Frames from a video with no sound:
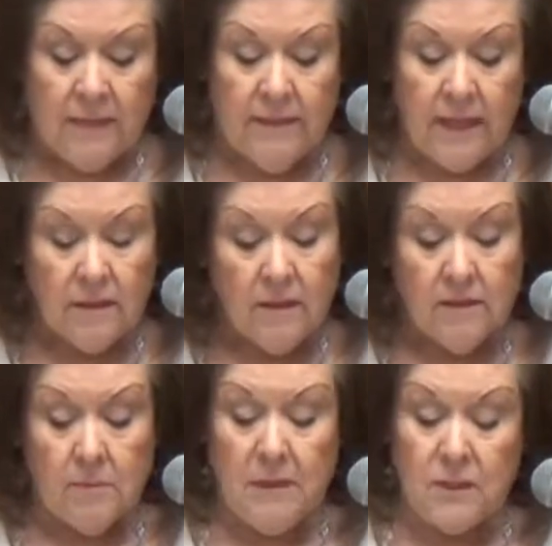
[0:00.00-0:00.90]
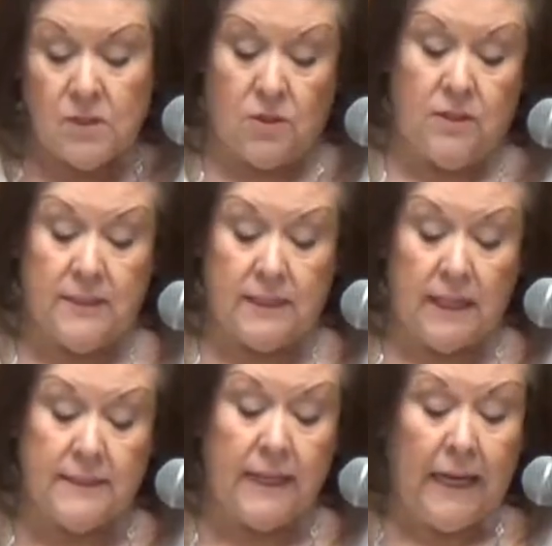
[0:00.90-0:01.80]
Then the minister
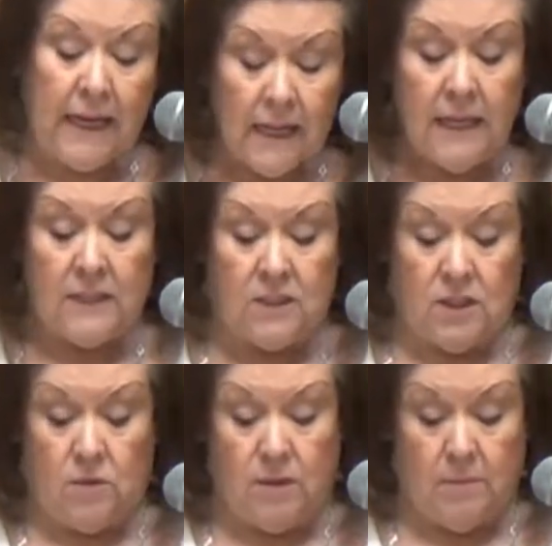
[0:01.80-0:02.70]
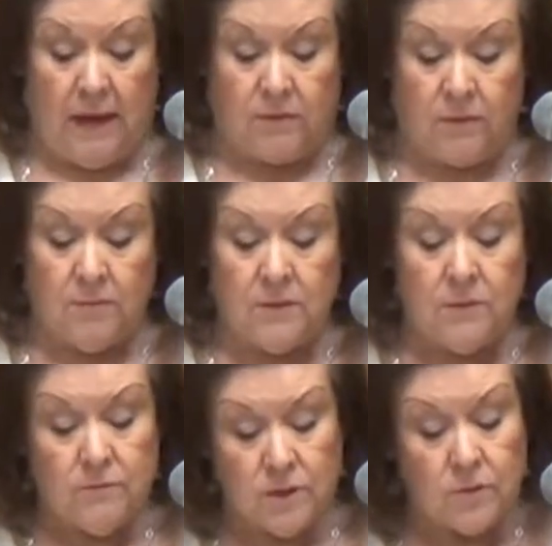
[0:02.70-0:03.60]
decides that he needs to go to the
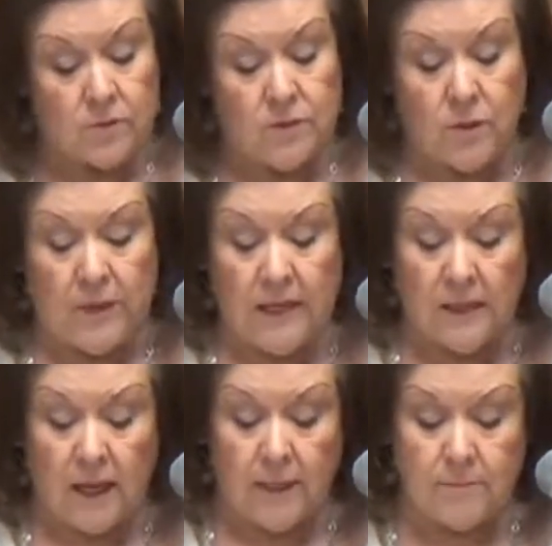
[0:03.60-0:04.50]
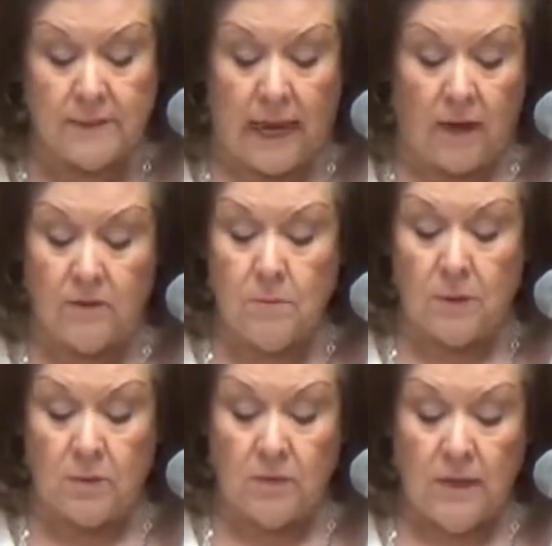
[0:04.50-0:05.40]
bathrooms too. So he climbs out of the
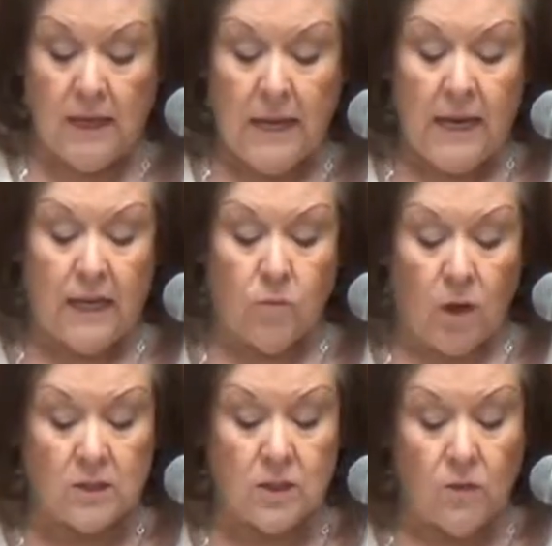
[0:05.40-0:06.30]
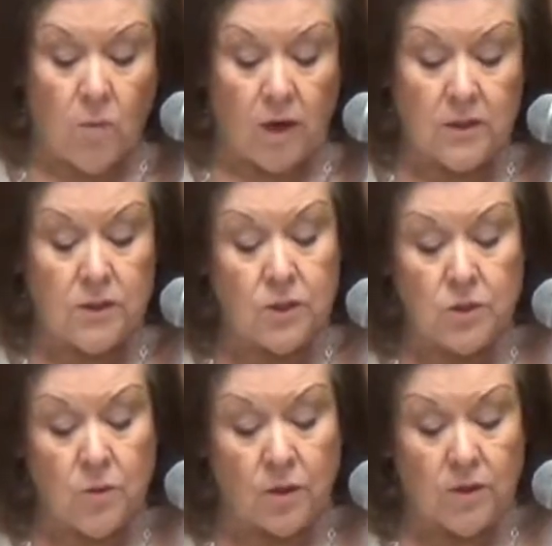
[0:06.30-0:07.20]
boat and walks on the water to
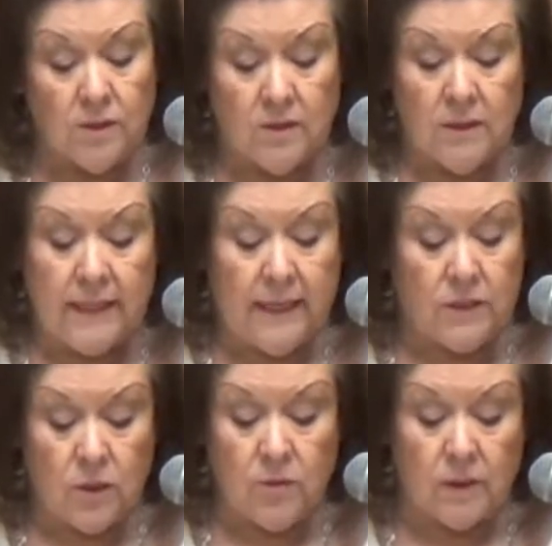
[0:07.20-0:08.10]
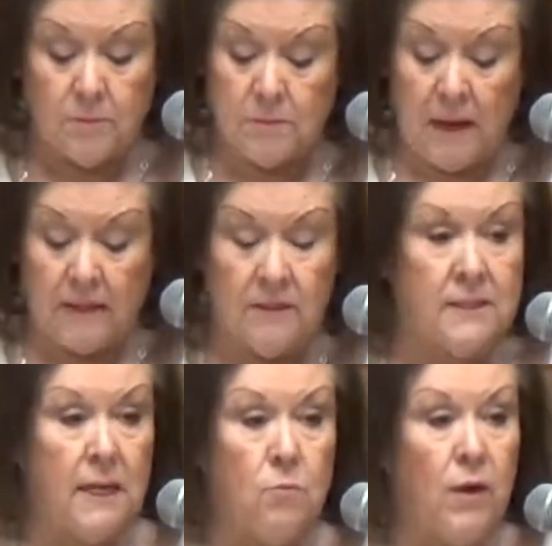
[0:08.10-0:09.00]
shore. He too comes back the
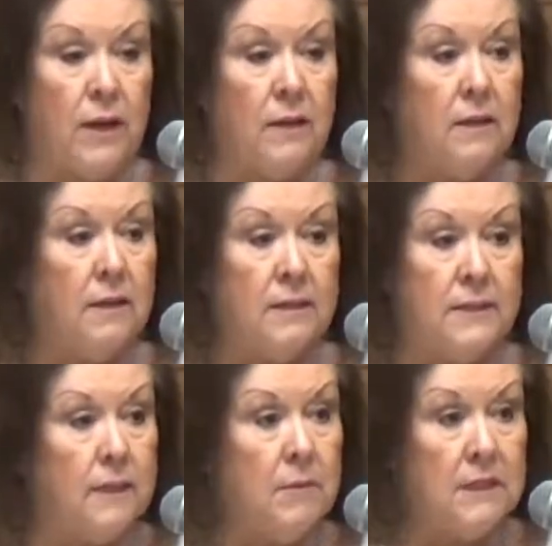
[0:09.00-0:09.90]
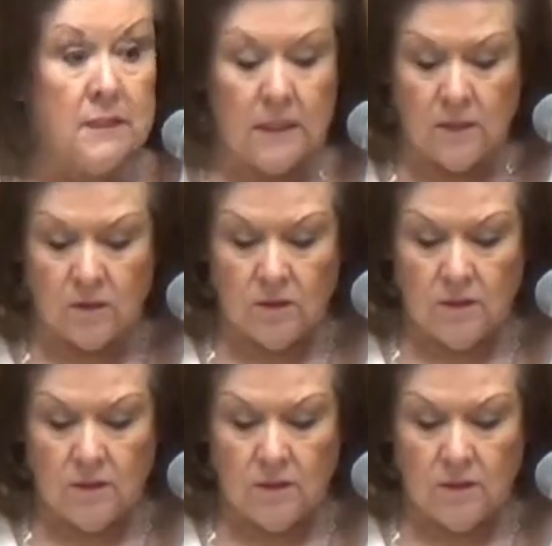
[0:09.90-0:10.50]
same way, 10 minutes later.